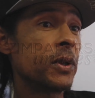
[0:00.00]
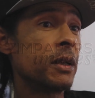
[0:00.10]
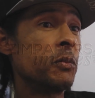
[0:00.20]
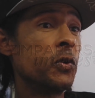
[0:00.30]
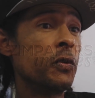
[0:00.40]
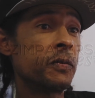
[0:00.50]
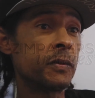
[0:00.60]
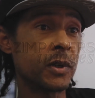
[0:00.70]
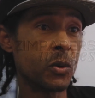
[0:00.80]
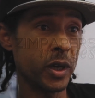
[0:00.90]
They move
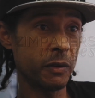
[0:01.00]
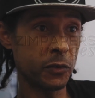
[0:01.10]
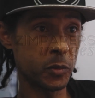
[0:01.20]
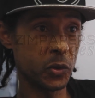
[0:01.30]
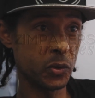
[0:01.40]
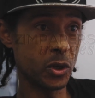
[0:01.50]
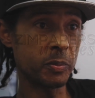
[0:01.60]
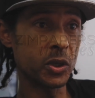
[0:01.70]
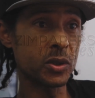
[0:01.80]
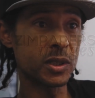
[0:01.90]
away from you,
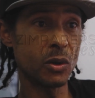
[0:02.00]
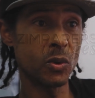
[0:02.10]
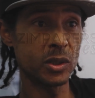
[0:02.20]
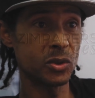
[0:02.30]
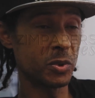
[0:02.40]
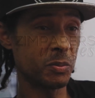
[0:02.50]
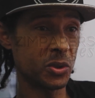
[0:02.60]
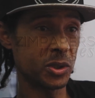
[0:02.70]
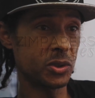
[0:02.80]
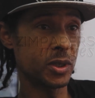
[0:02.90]
not because they want to, but
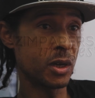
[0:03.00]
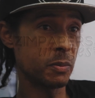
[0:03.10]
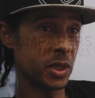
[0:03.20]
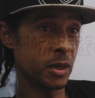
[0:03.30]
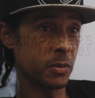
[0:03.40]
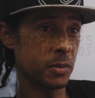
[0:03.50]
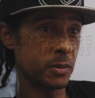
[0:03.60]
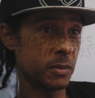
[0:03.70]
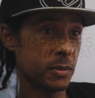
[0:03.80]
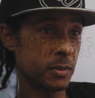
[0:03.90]
because you now become,
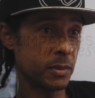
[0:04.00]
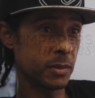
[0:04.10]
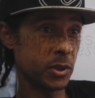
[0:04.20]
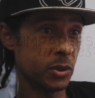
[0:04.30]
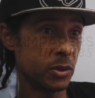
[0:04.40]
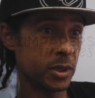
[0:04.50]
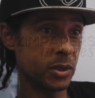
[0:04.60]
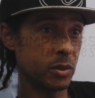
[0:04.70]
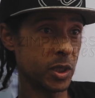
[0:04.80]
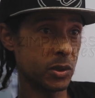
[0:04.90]
you know,
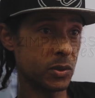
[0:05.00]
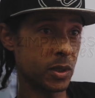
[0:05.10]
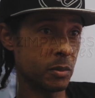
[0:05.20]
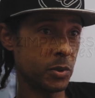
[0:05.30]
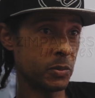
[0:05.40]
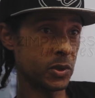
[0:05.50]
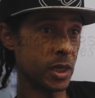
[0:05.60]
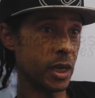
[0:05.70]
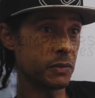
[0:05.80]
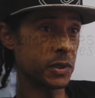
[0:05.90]
detrimental to other people's
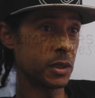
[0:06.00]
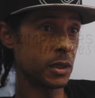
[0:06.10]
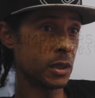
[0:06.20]
lives.